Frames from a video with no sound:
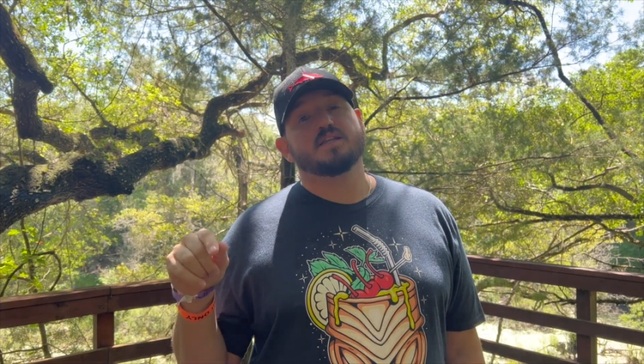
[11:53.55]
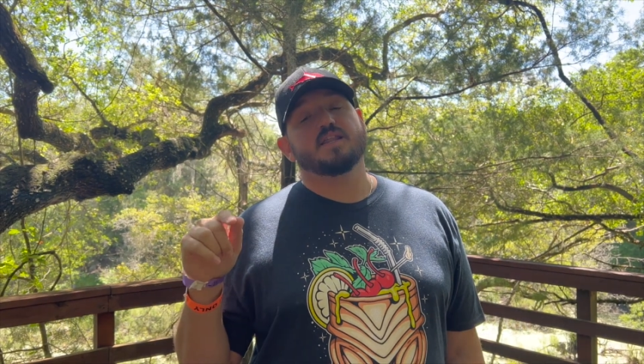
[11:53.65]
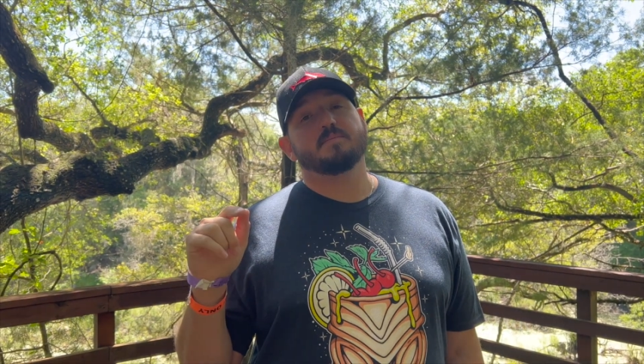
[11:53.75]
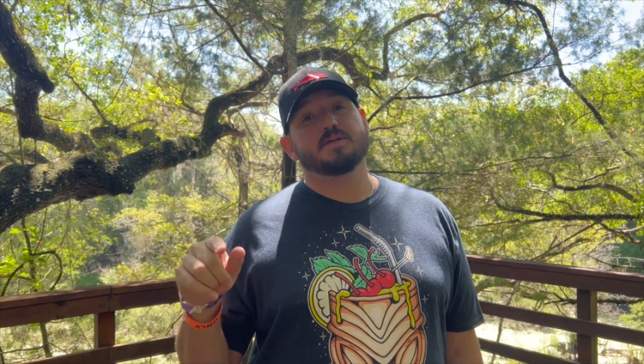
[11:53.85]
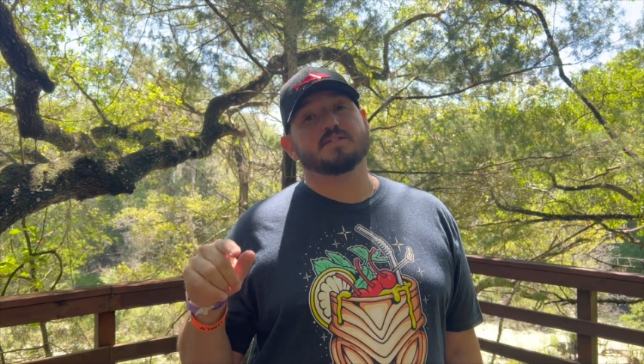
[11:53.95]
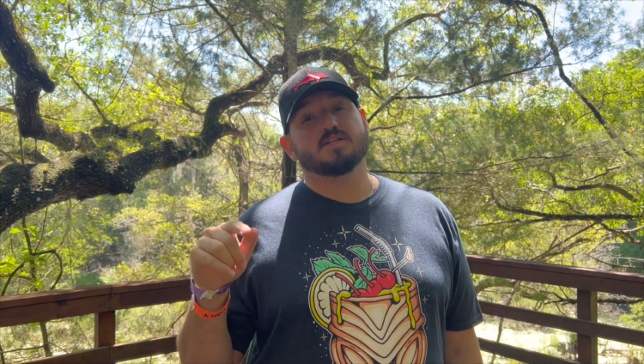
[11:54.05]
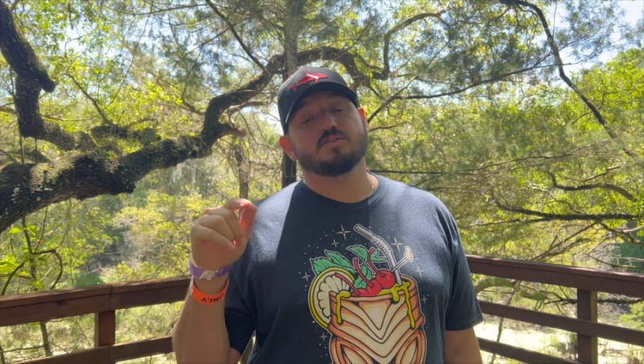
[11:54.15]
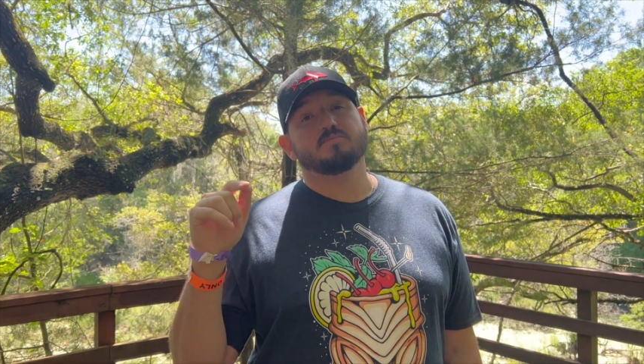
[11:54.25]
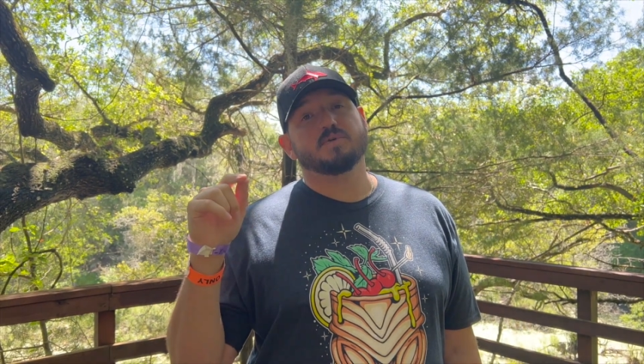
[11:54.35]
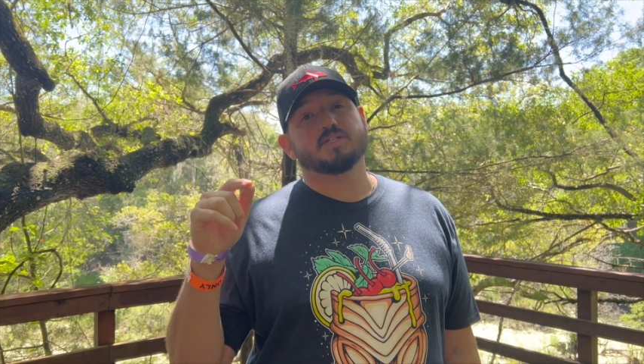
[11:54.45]
That means that
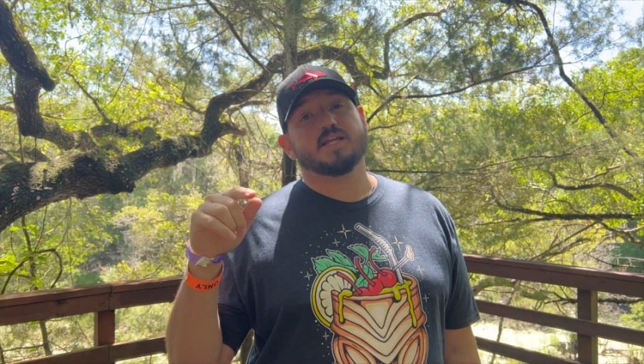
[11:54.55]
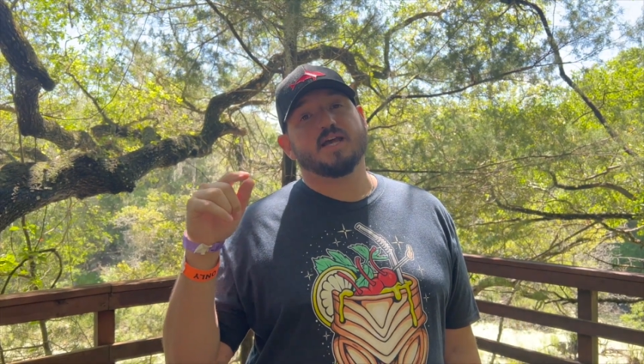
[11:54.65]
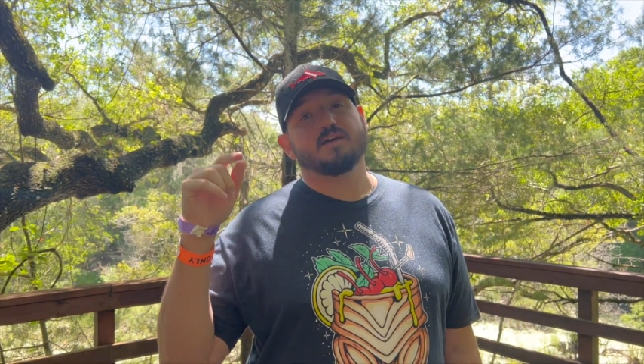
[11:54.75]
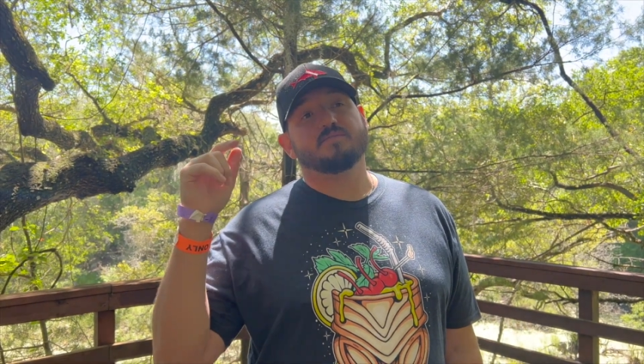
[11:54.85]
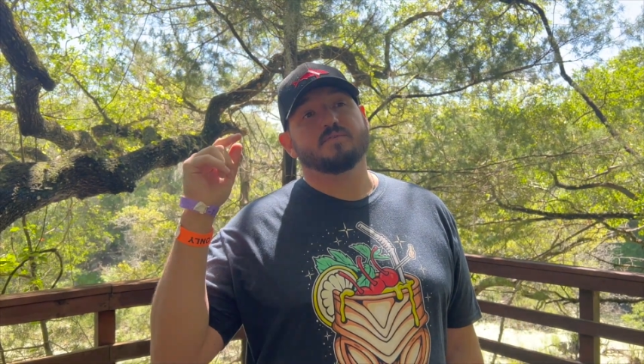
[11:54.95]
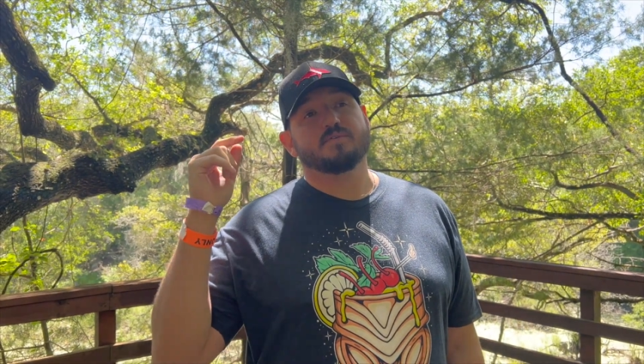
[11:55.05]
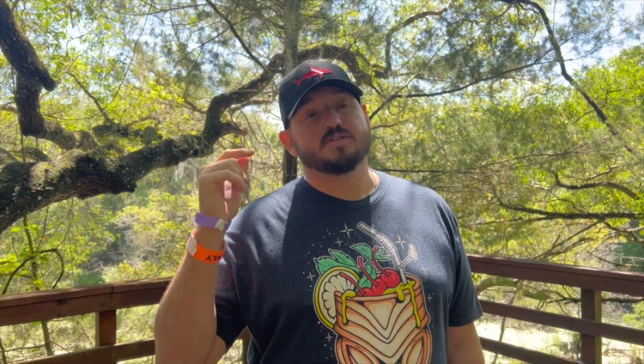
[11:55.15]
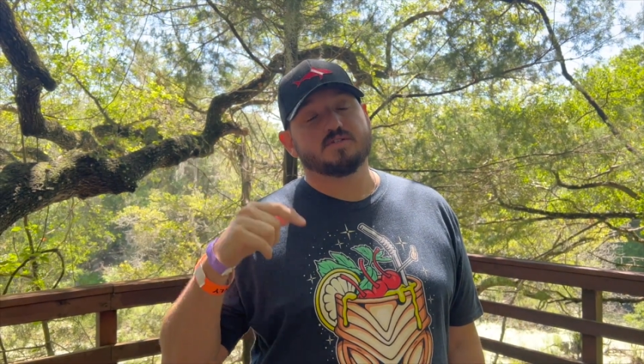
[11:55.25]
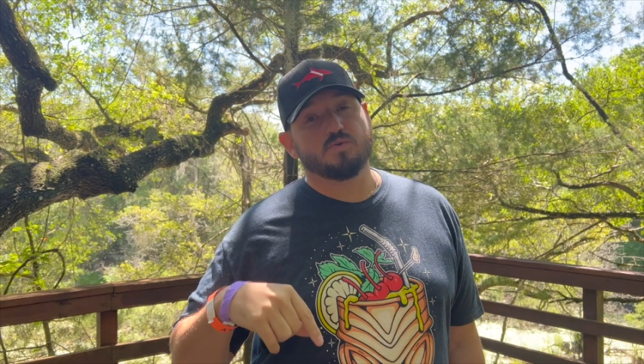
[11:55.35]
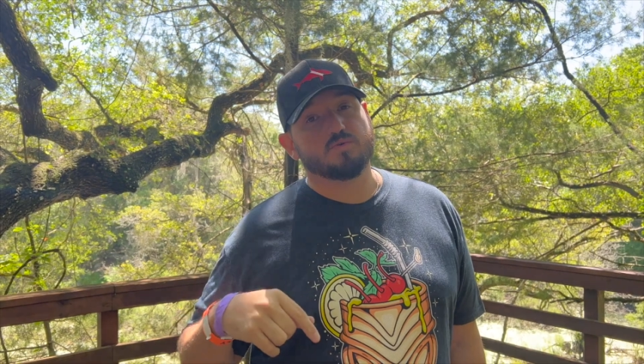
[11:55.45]
you must have
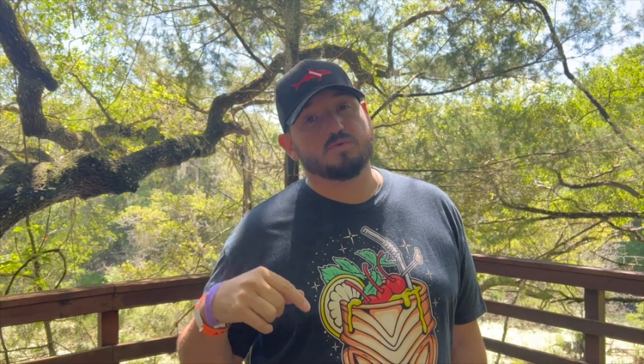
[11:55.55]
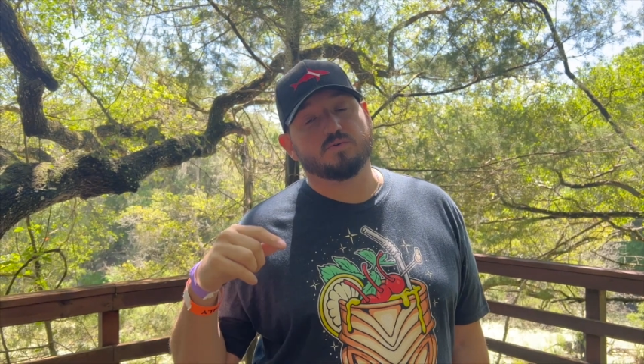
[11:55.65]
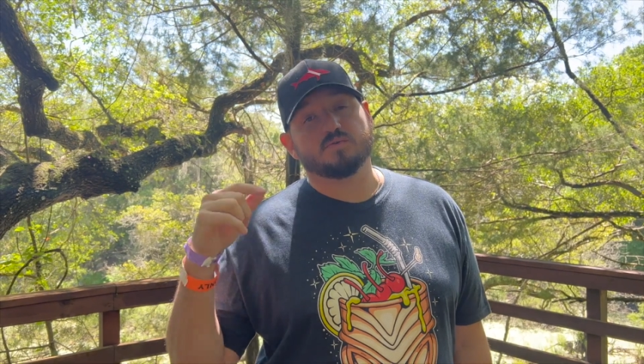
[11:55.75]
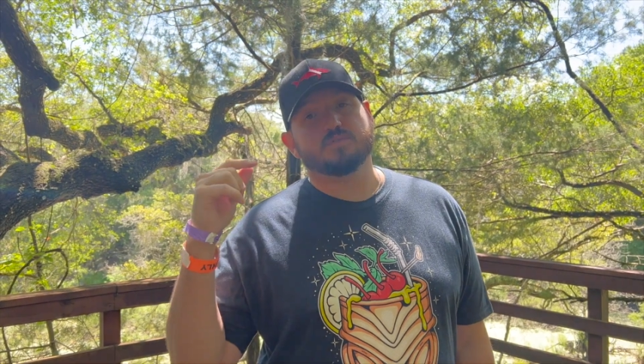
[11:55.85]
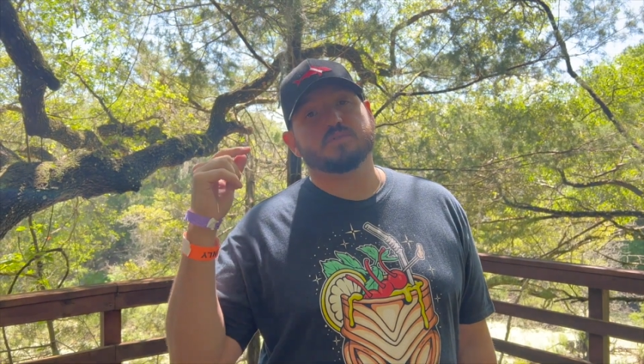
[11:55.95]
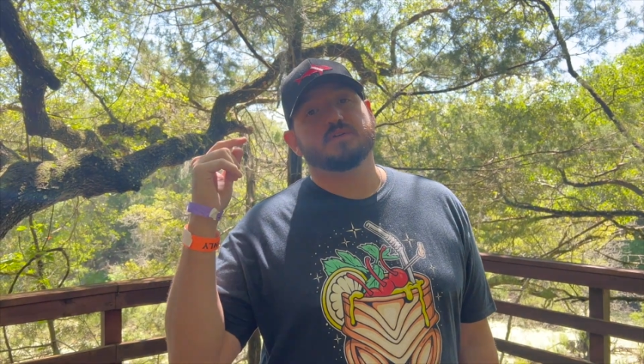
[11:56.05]
snorkels,